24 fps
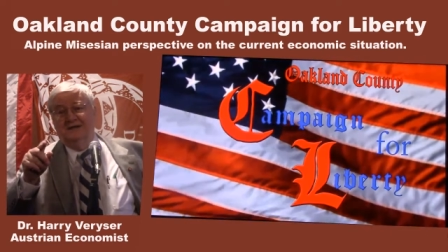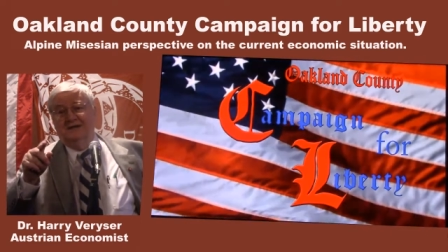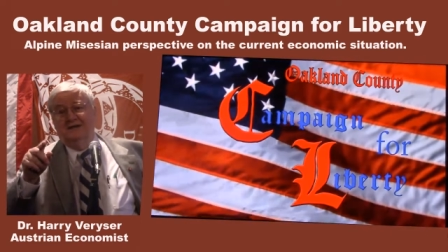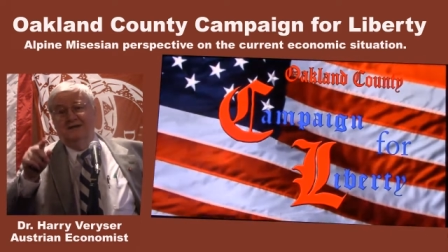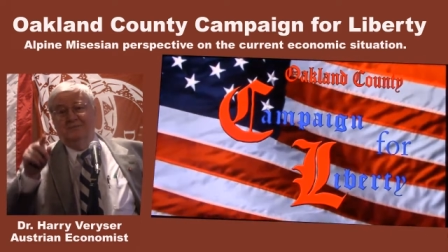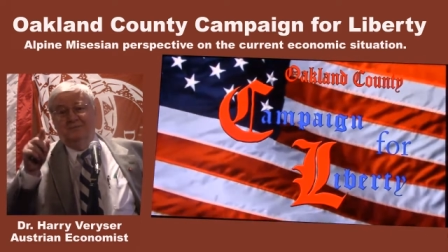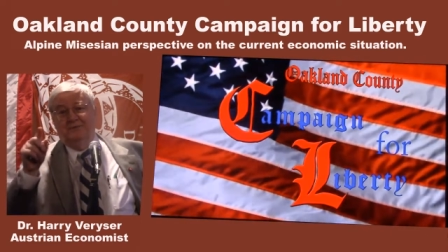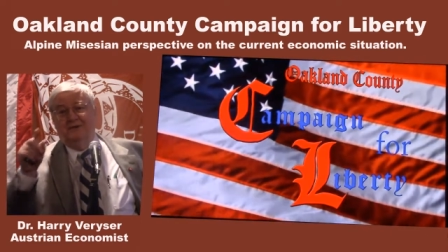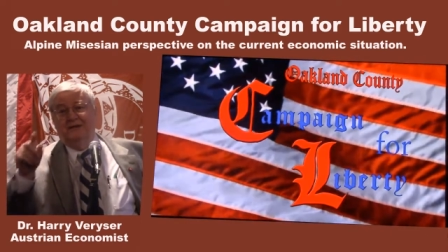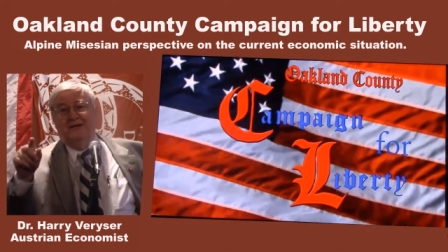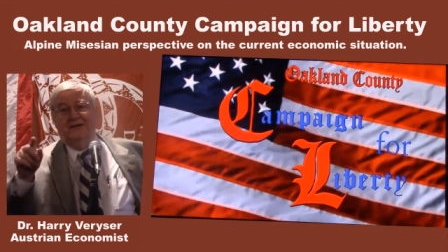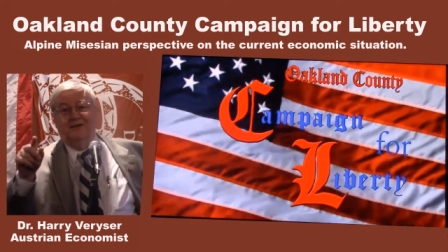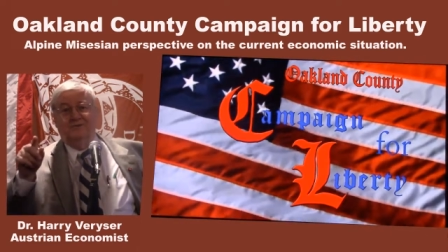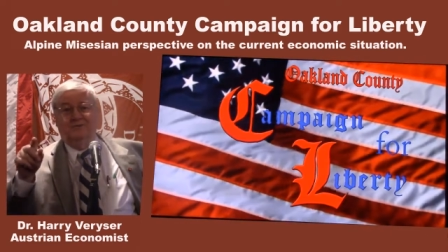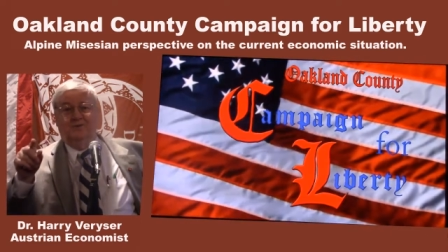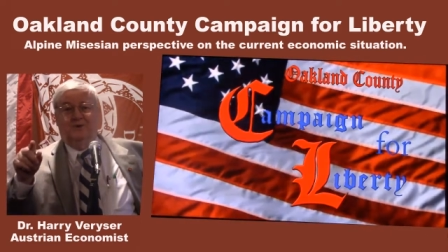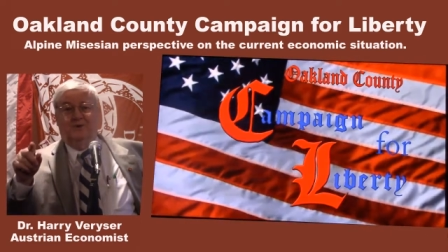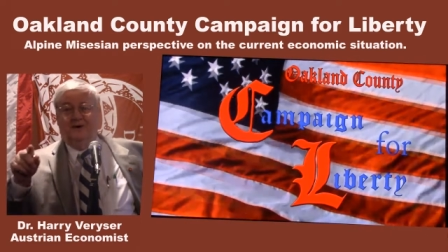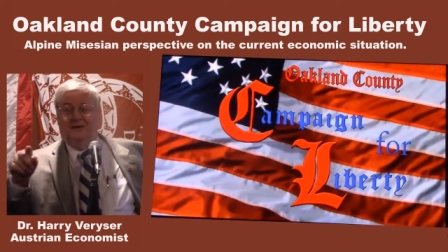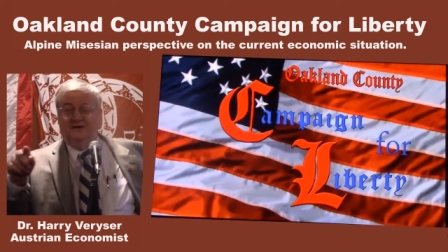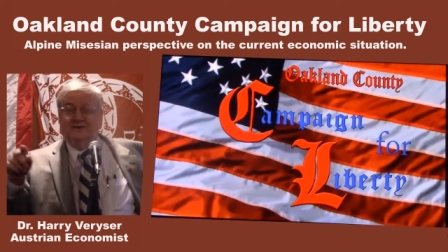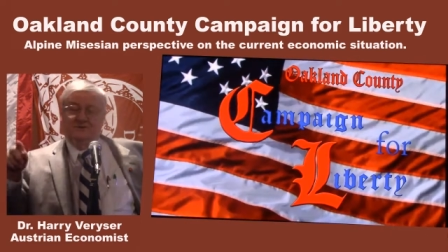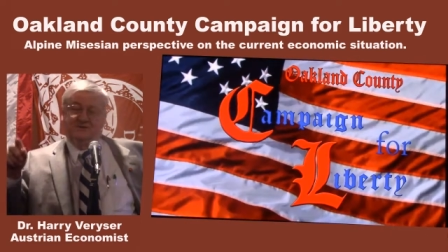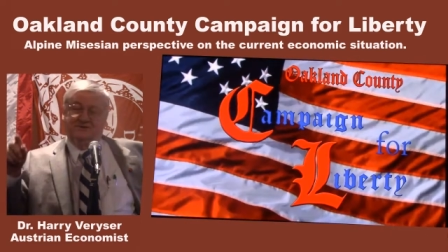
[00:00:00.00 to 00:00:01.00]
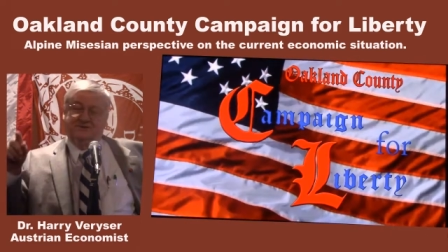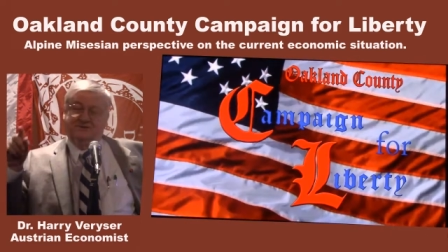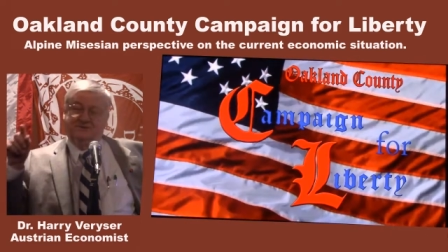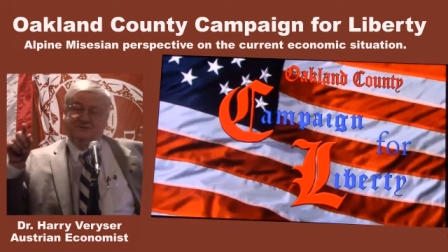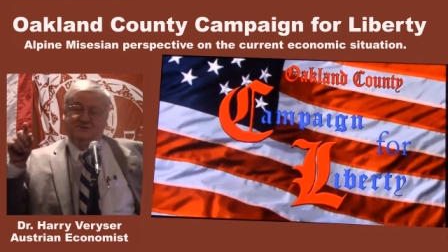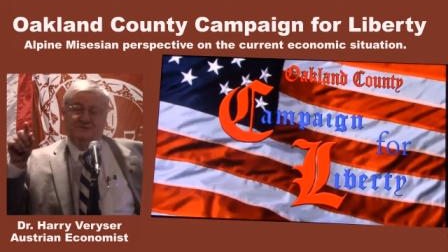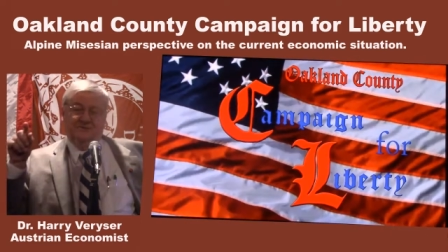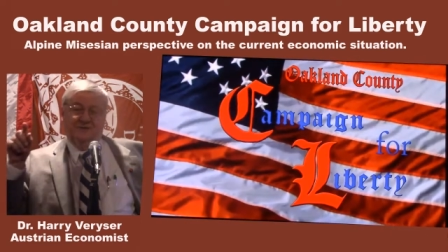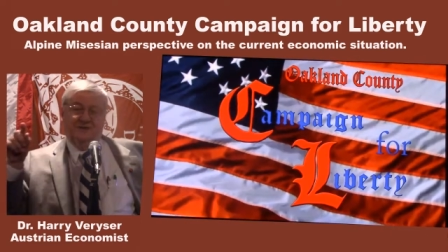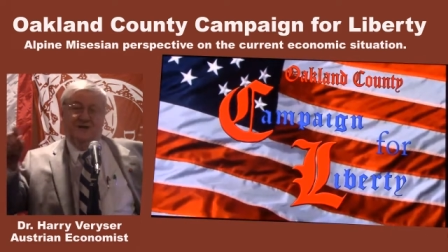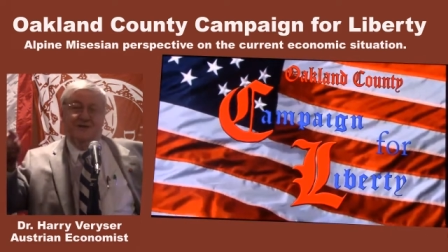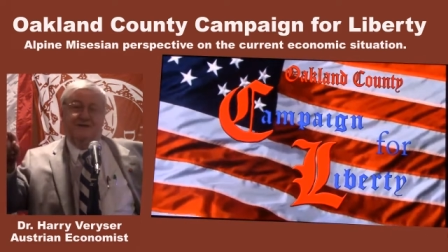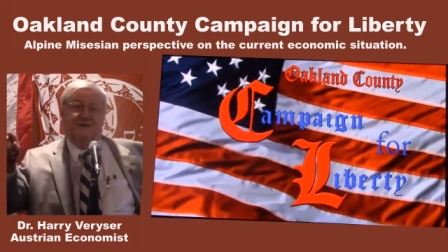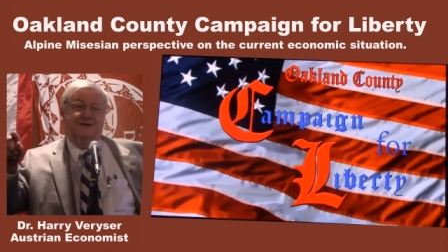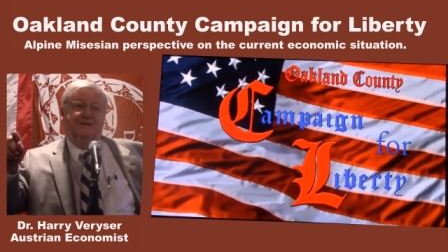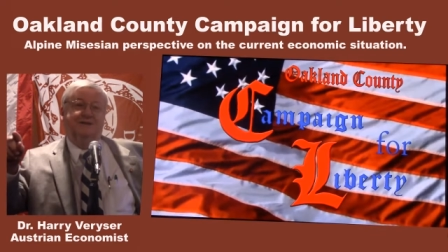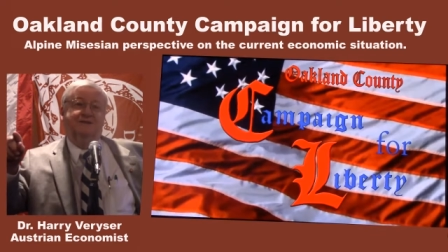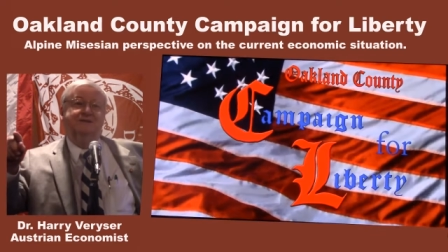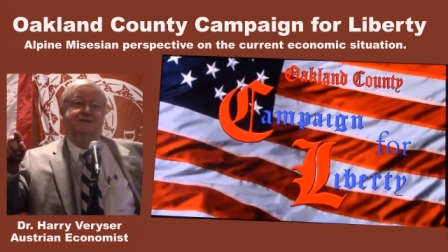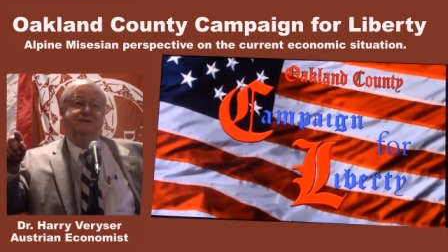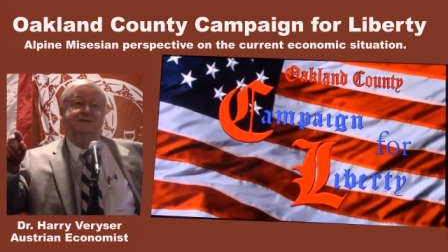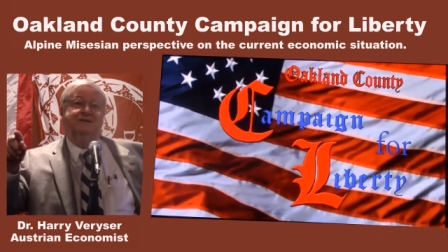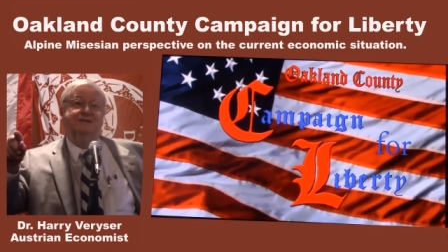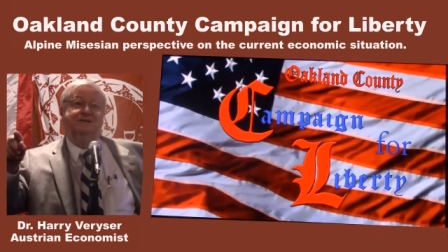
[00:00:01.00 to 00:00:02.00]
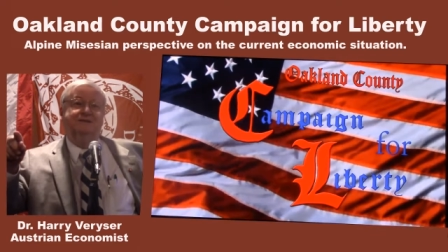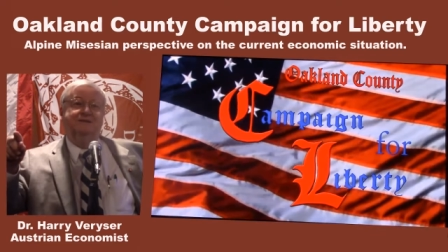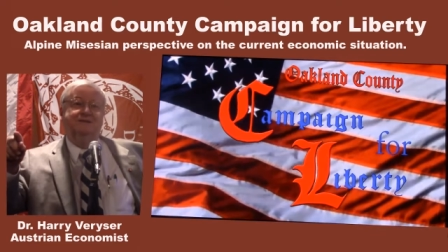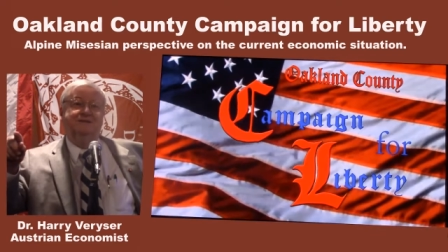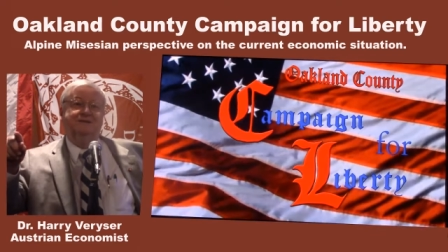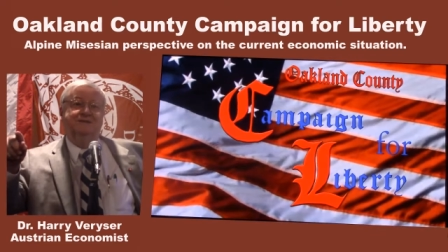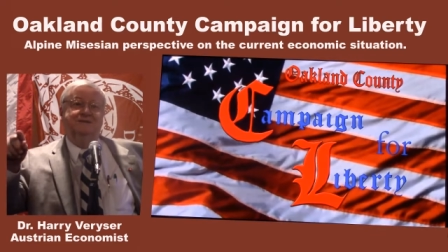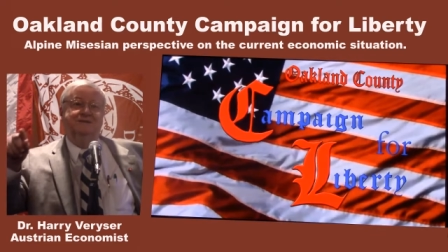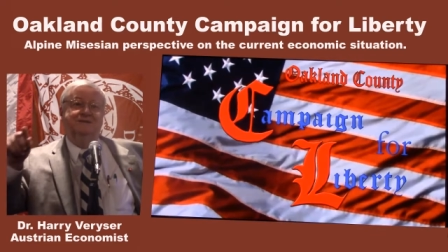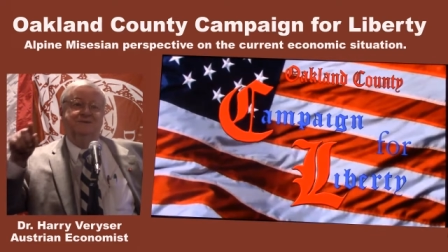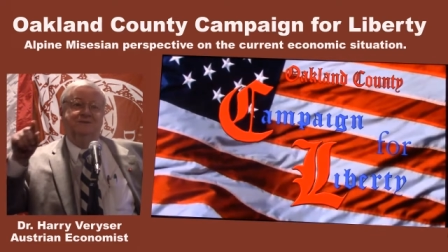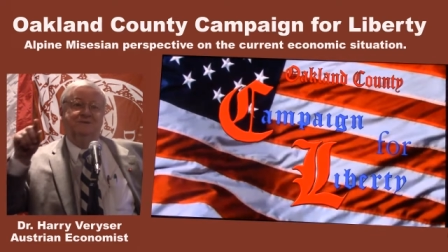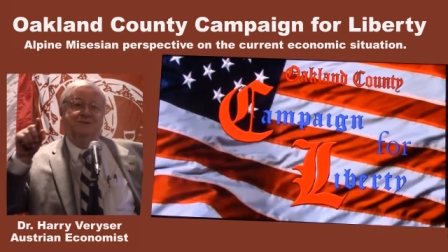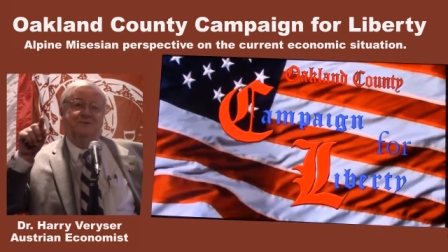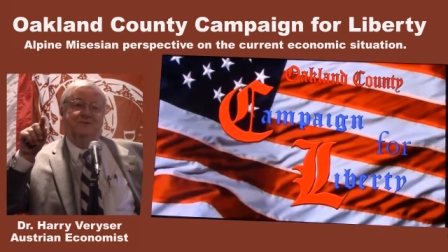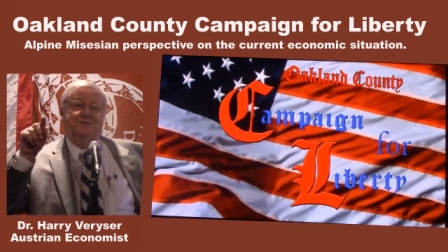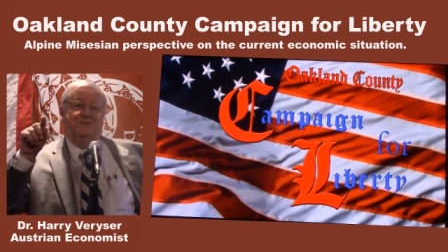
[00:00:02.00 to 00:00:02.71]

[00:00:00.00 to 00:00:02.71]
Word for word: The plan was to wreck, to